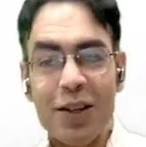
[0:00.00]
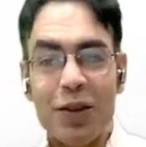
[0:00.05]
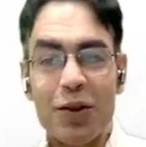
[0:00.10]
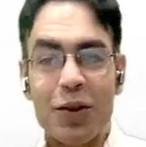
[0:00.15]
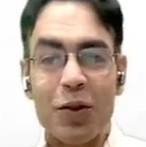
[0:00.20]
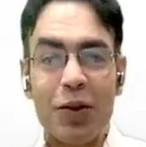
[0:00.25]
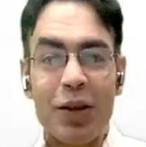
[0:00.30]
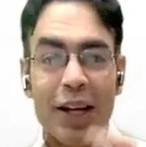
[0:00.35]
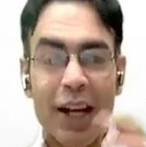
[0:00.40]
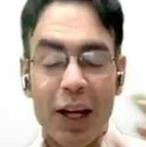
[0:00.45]

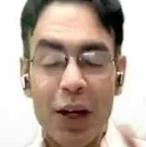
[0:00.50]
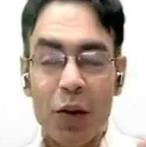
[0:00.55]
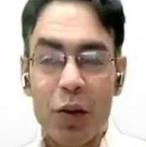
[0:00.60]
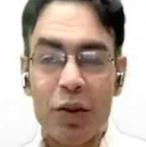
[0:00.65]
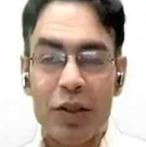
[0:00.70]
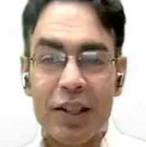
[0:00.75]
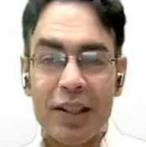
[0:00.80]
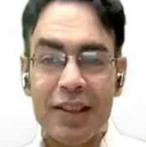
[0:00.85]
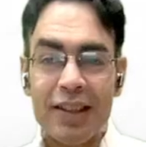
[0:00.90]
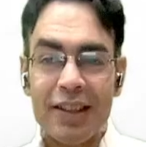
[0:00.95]
So,
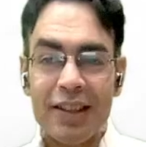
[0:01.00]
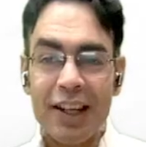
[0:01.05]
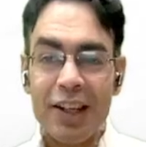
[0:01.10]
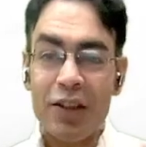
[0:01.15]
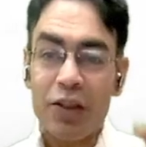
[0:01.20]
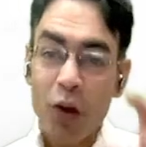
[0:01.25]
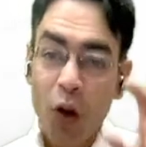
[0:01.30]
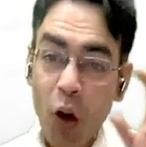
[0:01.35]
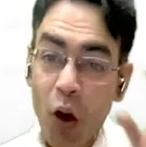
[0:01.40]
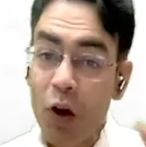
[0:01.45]
necrosis,
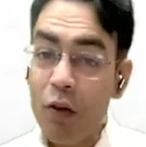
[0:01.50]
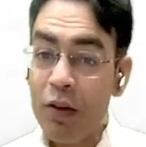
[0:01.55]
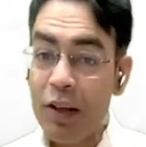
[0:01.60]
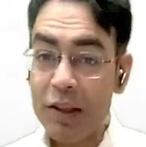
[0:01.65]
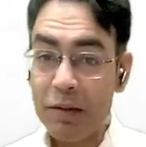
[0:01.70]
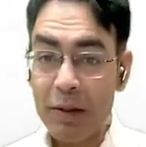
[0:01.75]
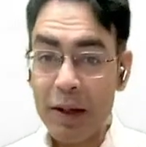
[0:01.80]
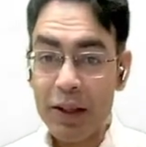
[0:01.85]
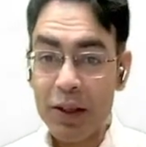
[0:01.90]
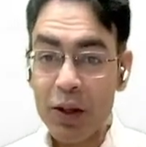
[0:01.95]
it's
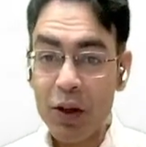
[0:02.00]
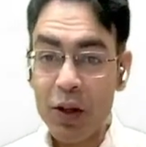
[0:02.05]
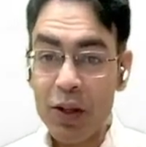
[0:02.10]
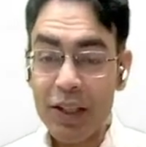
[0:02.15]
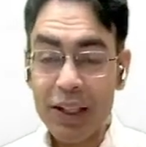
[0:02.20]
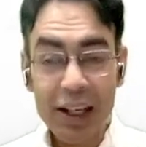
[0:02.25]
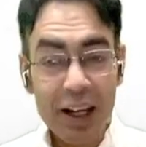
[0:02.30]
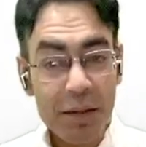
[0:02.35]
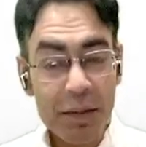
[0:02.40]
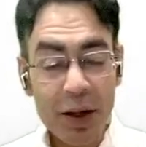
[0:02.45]
always
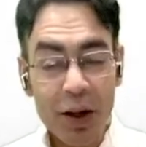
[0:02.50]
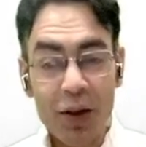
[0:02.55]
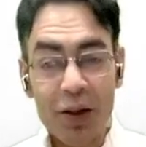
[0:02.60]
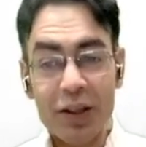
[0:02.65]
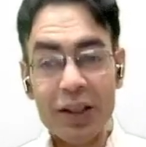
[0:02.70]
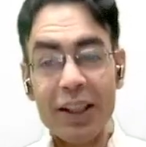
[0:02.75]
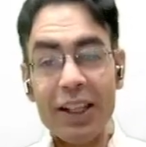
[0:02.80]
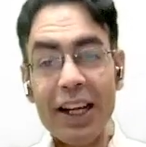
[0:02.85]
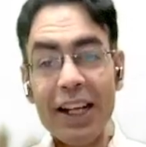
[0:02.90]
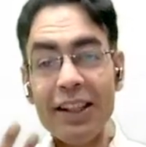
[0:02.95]
pathological
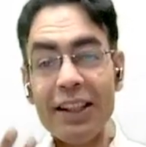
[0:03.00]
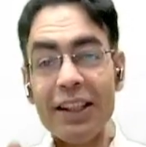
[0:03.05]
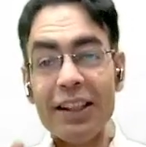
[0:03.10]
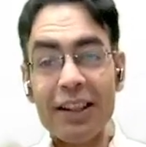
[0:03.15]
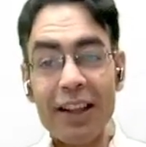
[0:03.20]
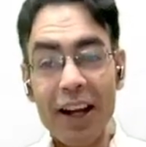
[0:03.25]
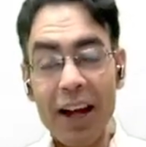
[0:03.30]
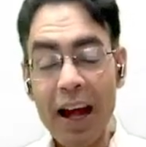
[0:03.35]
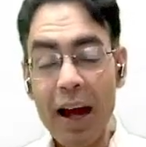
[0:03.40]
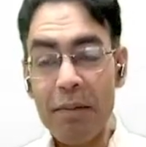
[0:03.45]
because the death
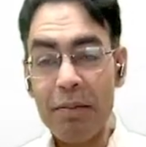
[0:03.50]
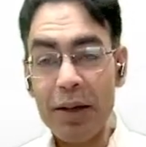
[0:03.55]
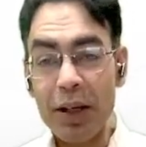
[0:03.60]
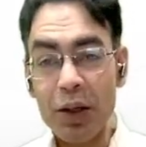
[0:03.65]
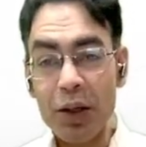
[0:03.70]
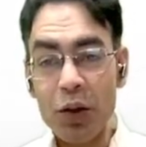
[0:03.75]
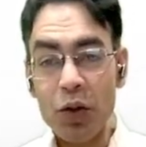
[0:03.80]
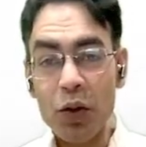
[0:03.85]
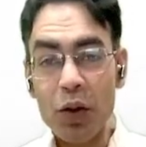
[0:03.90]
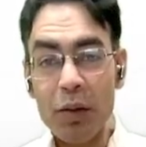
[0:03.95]
is
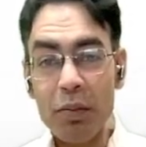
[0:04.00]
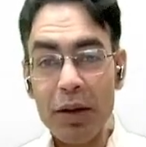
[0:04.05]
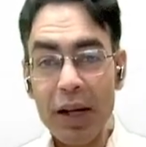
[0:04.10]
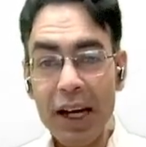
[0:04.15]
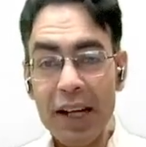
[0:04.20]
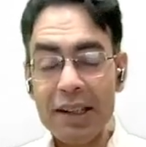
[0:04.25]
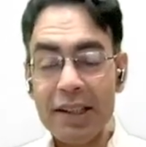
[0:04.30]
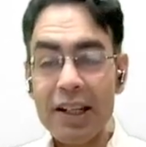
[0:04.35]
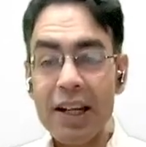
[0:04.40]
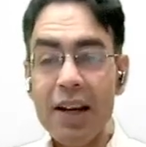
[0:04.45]
happening due to a
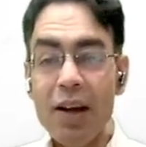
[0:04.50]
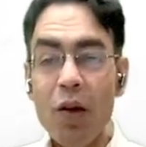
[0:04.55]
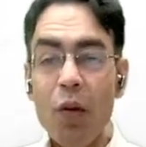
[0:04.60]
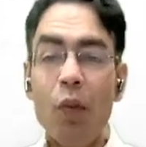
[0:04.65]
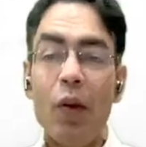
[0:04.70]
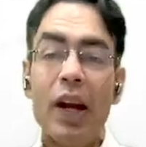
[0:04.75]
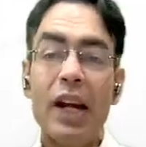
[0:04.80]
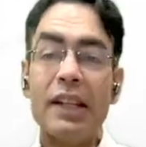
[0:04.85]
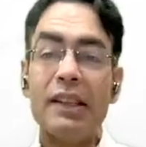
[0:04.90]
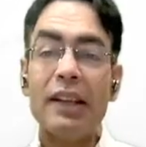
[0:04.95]
blast,
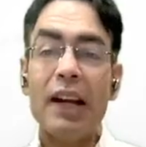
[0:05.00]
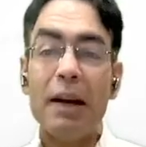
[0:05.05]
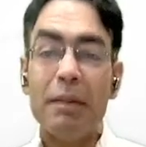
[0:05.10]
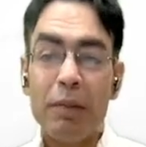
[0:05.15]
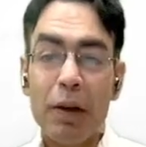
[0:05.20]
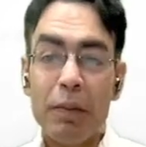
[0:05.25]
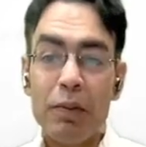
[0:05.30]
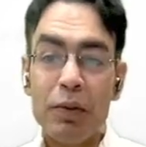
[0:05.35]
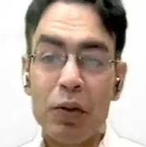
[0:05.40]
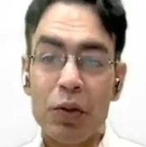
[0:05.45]
whereas
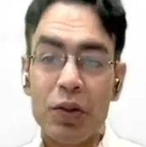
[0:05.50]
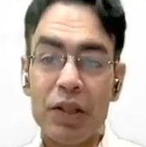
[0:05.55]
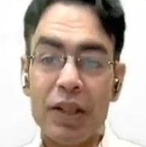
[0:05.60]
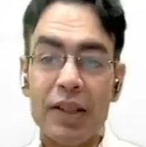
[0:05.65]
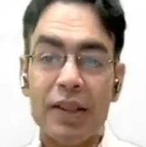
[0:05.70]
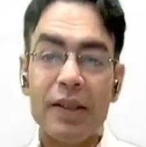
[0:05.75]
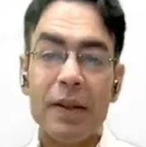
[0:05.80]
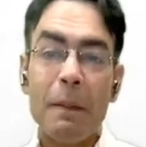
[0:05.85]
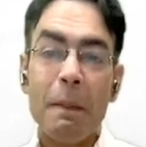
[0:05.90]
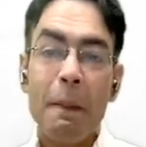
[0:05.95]

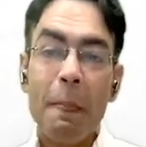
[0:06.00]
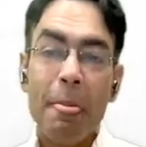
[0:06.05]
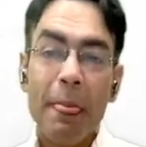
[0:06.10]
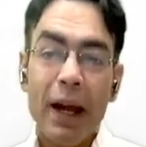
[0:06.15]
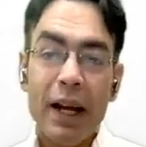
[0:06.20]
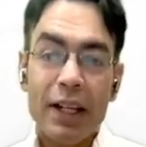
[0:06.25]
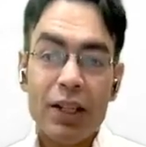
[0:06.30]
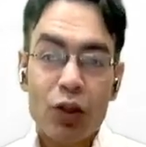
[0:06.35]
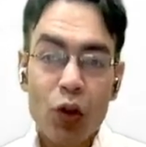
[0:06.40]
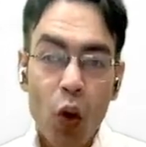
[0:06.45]
apoptosis,
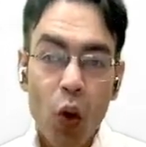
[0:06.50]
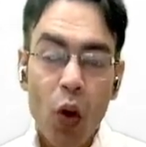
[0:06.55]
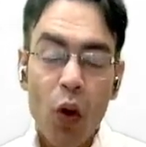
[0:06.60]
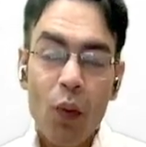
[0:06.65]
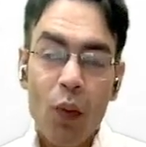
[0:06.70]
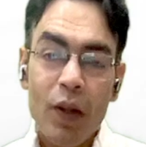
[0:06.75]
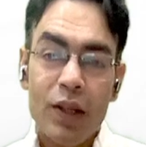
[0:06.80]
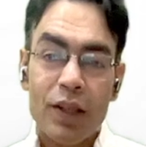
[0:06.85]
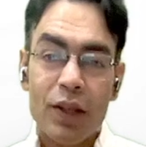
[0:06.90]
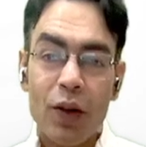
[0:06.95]
it's
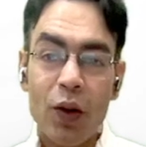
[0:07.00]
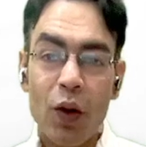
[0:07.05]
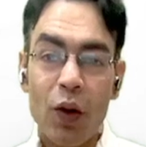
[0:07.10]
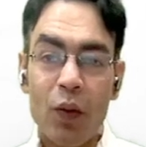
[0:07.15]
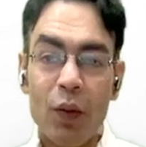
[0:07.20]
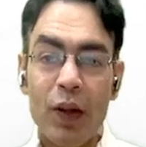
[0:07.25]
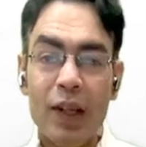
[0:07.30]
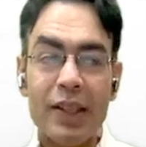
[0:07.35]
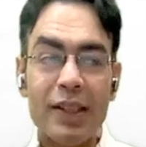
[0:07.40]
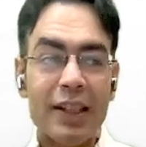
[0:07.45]
always and
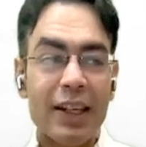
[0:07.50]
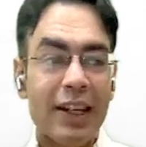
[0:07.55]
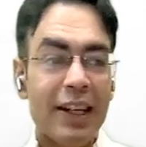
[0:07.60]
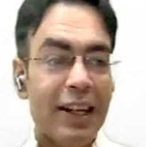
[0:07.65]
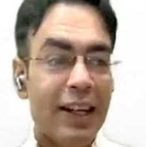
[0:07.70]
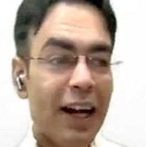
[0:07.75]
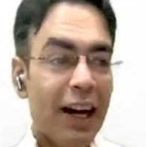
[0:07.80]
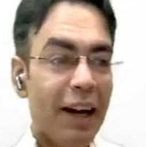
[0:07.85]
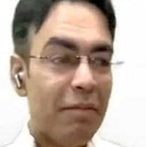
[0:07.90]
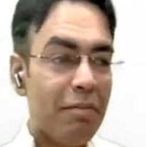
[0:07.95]
always
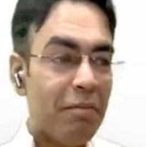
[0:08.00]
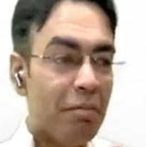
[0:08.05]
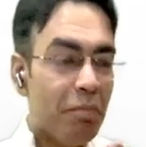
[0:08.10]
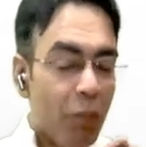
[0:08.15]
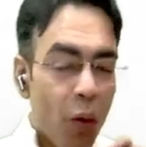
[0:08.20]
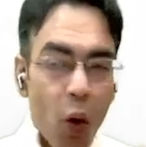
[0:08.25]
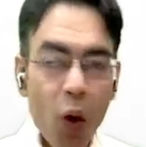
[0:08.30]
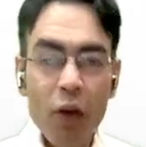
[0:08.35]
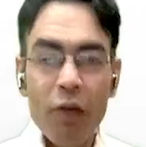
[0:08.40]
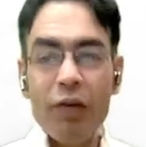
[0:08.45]

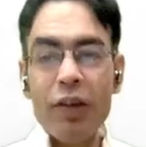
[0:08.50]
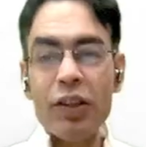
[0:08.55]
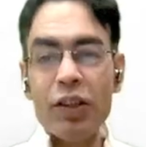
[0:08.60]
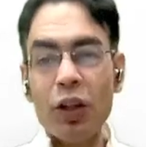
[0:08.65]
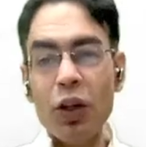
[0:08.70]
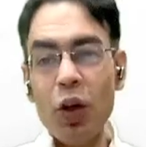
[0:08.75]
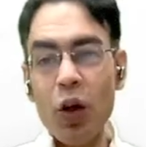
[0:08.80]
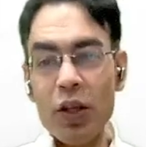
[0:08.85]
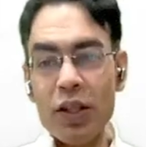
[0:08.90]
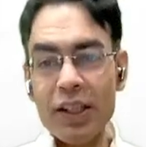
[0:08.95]
more
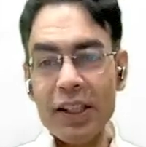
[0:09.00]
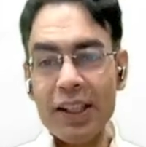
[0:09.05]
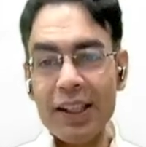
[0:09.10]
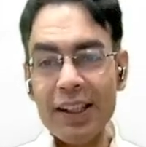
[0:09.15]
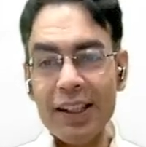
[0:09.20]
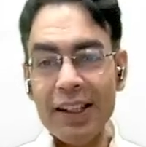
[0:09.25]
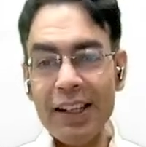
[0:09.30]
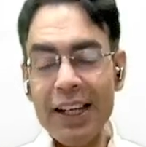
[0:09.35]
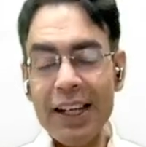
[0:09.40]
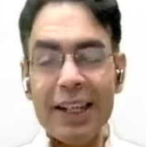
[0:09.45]

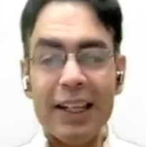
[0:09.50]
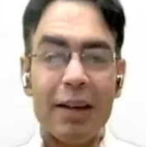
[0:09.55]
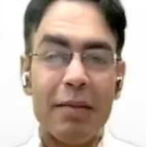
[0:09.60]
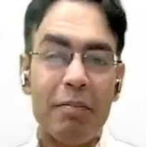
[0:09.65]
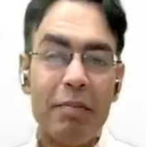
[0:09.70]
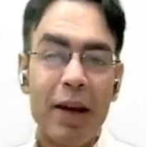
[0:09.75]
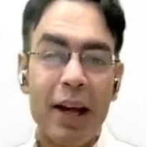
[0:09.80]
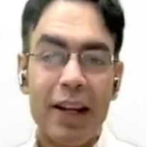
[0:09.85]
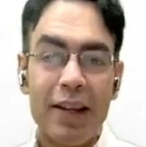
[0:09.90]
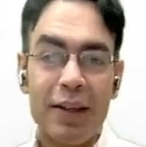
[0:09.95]
physiological in
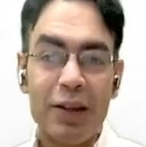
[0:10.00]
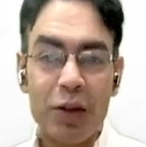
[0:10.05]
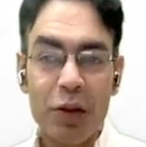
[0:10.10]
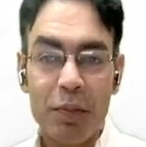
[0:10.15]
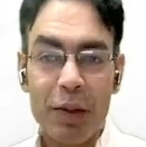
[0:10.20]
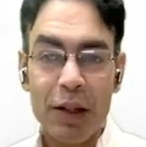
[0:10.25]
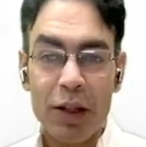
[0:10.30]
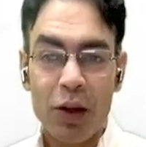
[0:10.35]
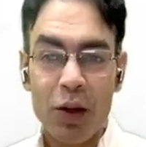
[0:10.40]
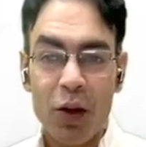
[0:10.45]
comparison
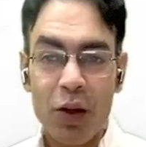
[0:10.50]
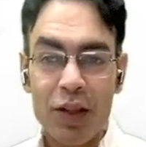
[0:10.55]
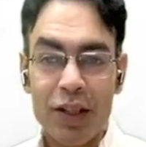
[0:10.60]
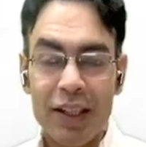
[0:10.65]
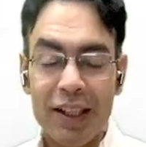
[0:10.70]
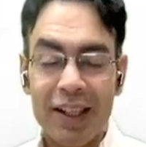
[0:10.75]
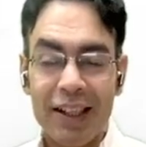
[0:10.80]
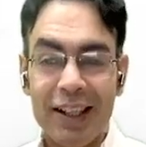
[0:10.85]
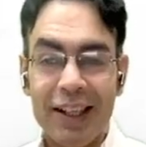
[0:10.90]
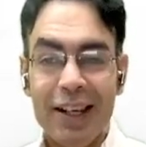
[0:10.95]
to
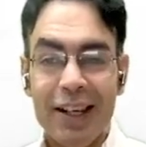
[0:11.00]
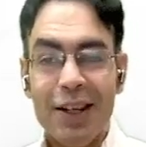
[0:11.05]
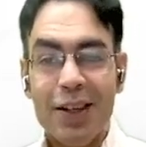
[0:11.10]
pathological.